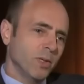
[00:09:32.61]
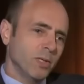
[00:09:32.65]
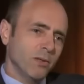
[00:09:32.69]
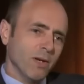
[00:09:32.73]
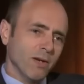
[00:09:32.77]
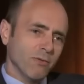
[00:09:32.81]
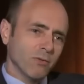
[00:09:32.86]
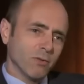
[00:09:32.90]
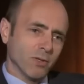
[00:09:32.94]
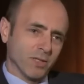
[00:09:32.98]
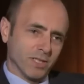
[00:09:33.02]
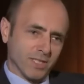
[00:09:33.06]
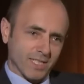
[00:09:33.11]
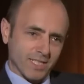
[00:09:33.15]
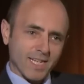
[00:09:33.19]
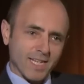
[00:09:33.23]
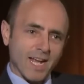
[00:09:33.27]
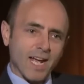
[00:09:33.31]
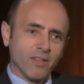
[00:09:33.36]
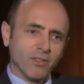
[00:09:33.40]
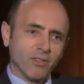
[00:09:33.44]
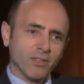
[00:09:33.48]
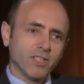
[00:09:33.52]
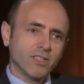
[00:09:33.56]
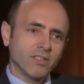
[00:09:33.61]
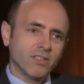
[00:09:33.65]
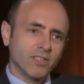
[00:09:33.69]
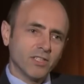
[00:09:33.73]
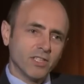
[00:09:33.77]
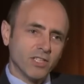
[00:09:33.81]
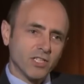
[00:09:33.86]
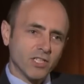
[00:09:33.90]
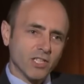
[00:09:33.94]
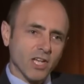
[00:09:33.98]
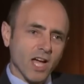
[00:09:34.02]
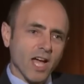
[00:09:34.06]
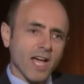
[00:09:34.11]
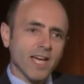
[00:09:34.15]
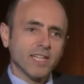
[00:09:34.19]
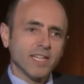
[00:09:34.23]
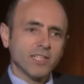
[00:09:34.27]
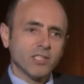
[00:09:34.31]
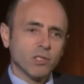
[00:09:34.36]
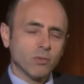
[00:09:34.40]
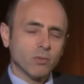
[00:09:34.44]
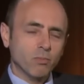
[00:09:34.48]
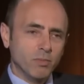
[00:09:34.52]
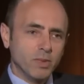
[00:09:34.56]
have to understand that the desire
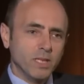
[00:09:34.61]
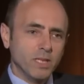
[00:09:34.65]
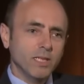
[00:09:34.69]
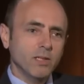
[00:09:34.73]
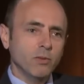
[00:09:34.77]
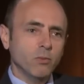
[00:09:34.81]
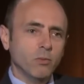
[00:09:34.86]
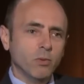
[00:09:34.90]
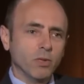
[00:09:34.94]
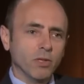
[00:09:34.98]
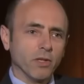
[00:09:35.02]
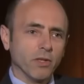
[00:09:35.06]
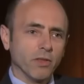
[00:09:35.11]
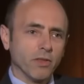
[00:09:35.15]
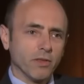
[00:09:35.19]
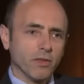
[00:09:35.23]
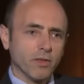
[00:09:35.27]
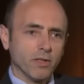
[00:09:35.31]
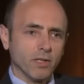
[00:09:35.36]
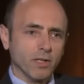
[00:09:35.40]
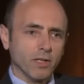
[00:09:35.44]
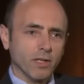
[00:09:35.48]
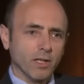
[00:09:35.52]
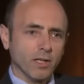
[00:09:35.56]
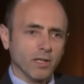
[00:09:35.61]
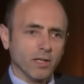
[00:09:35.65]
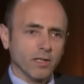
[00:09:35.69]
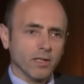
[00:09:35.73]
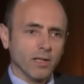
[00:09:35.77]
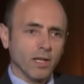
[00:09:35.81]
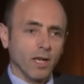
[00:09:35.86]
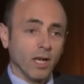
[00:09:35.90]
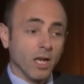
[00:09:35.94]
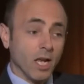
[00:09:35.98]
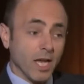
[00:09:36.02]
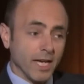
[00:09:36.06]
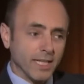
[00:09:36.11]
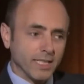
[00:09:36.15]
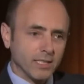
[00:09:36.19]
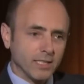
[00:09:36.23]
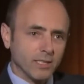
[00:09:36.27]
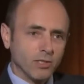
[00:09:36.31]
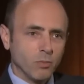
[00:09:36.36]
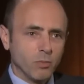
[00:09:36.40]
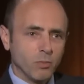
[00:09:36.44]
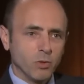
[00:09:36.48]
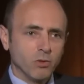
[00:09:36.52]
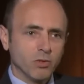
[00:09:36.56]
to be with a like
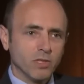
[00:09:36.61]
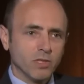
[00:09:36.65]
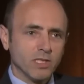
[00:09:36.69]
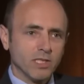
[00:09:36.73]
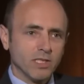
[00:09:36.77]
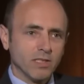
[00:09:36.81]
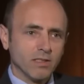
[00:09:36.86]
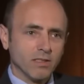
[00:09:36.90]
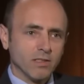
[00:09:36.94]
community,